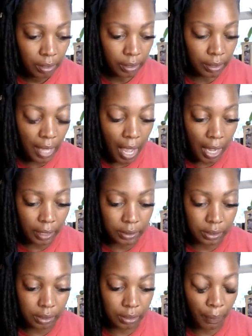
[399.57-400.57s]

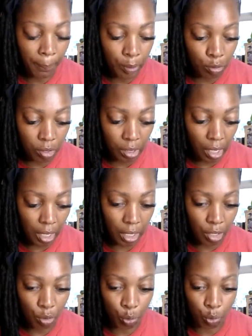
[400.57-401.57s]
not
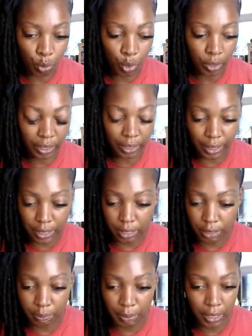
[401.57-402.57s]
communicate or the
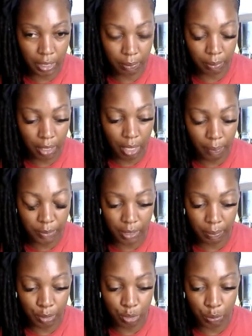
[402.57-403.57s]
distance becomes
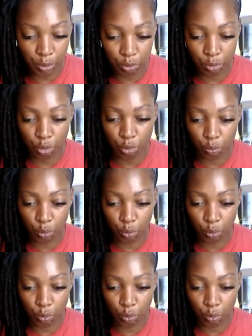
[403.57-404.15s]
in between you two